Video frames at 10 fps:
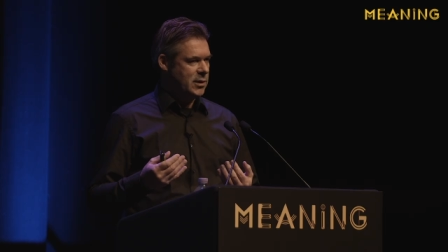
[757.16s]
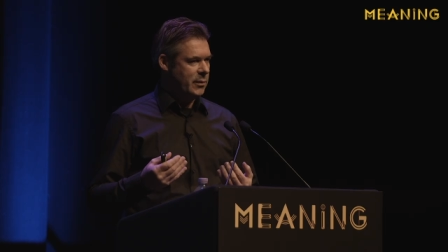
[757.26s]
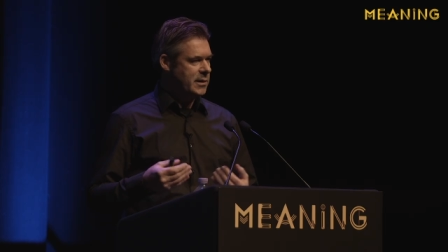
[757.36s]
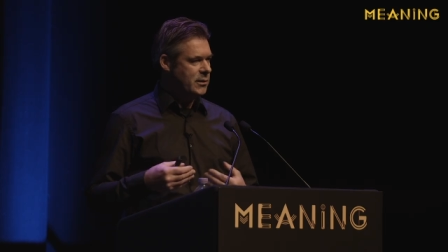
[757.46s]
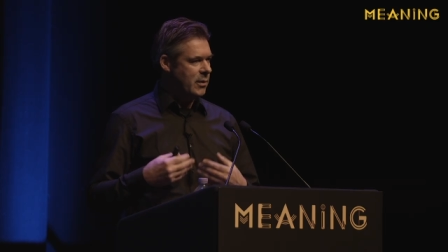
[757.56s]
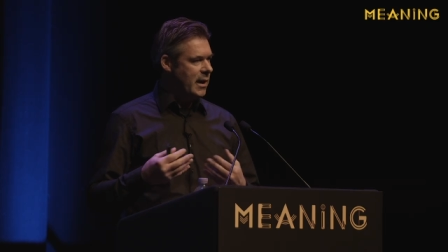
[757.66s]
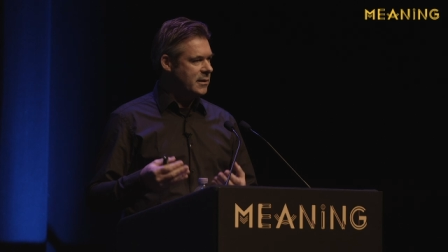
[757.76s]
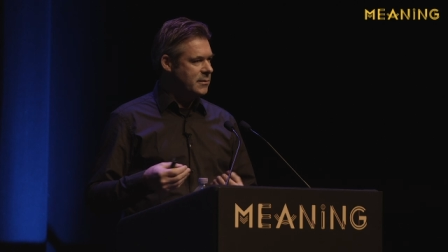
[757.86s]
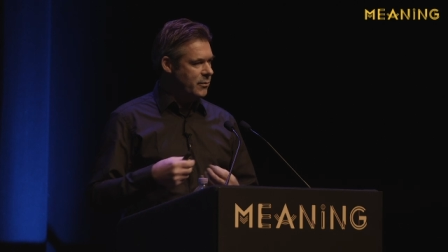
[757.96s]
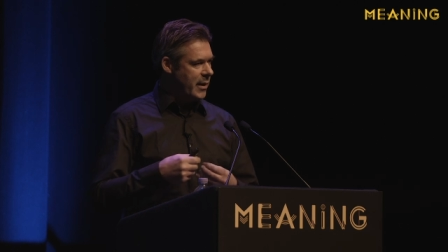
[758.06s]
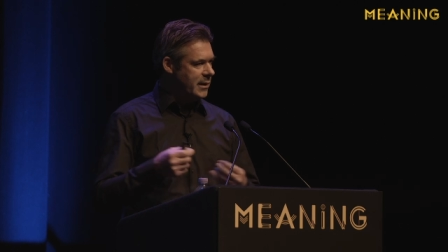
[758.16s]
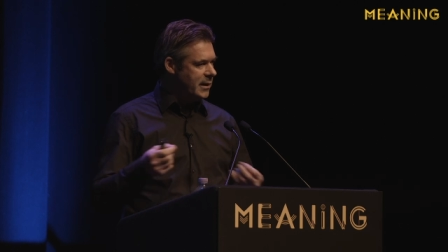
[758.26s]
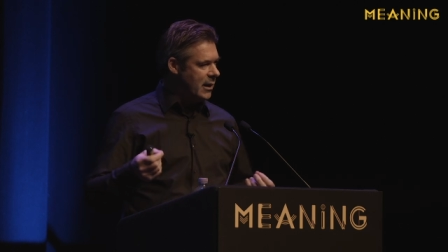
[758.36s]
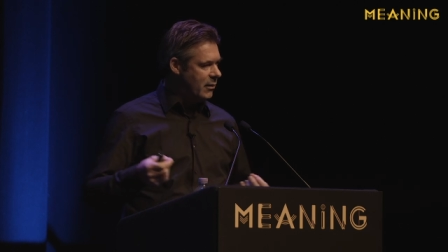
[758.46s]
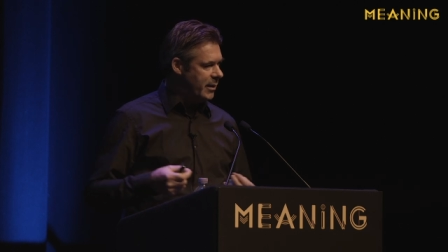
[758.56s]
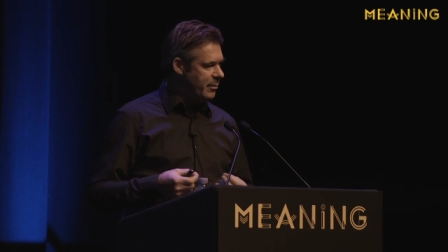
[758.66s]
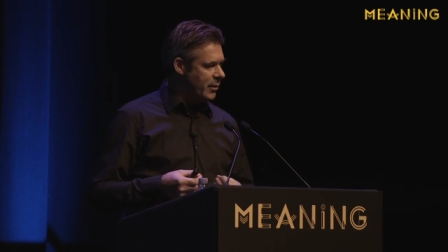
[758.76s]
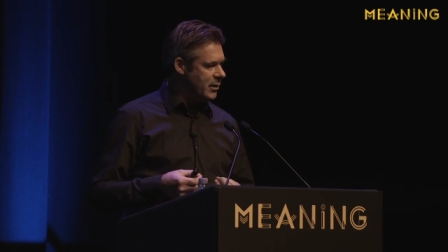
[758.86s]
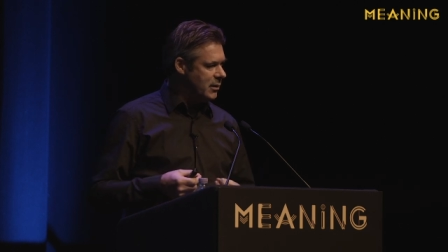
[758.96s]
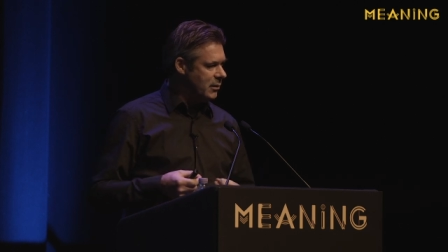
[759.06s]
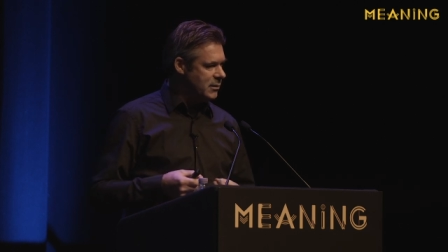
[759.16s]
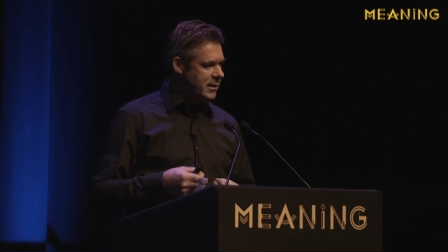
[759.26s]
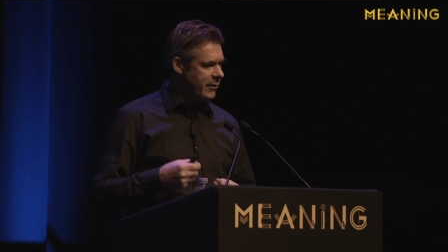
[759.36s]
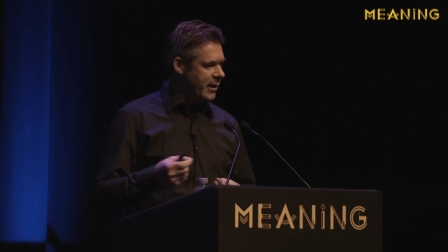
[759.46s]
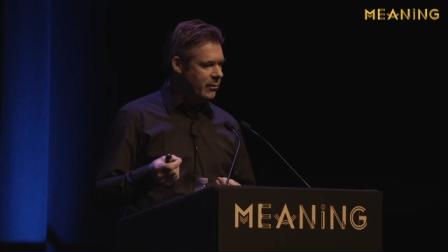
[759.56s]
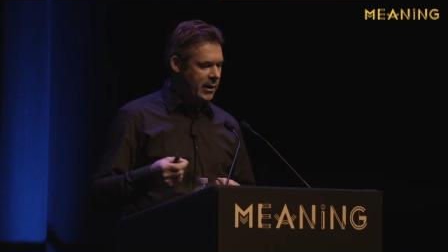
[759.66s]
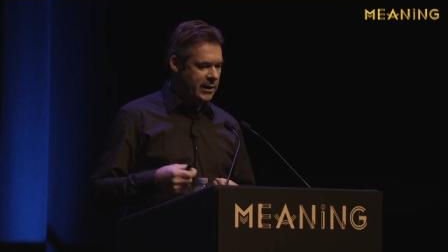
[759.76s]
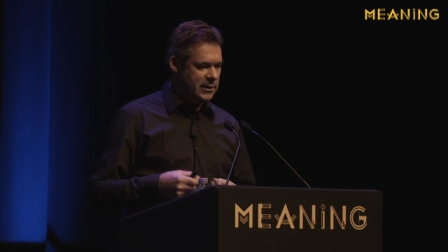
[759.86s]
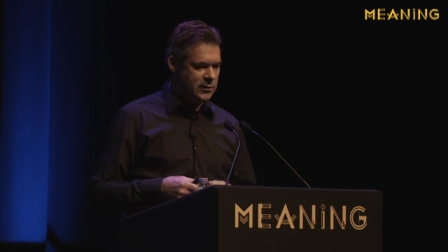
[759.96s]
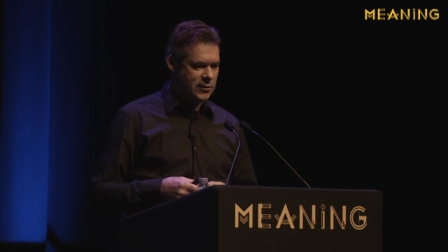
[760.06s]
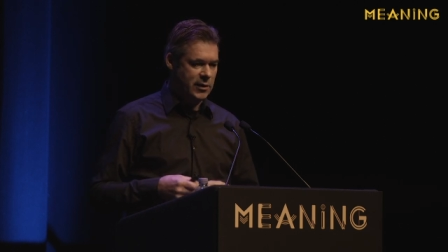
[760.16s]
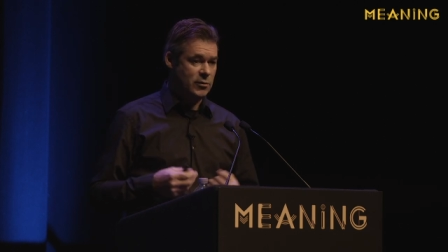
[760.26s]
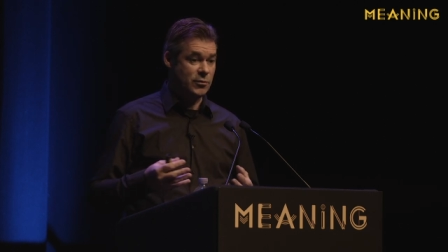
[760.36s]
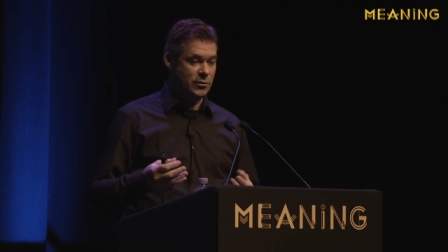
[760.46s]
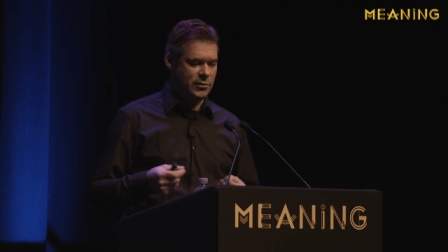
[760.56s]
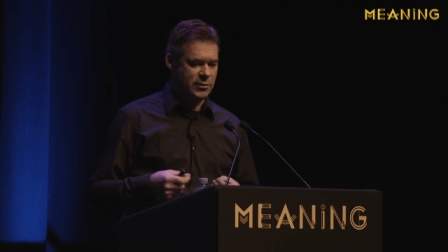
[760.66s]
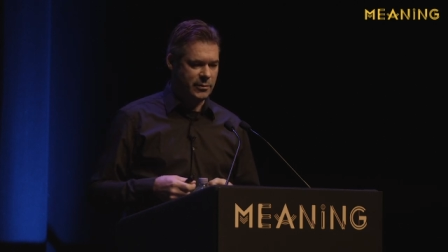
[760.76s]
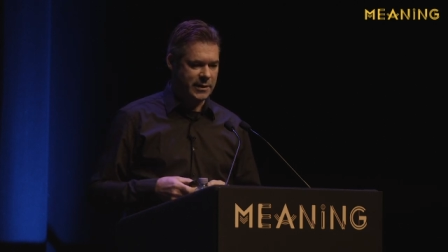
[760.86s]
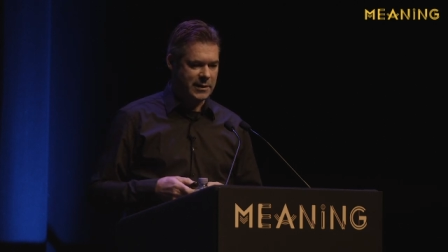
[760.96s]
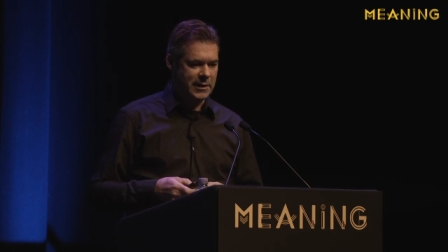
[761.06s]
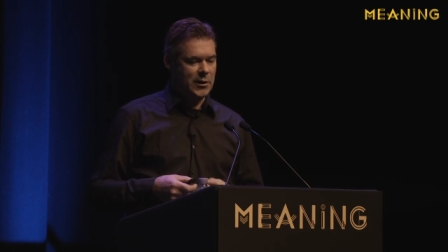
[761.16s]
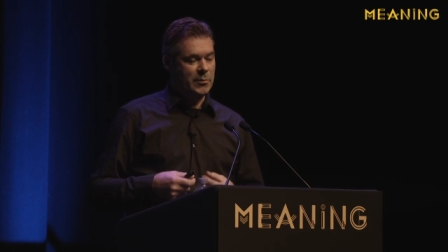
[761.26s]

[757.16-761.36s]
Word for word: So it's, you can't write it down in protocols and regulations, and you shouldn't do it.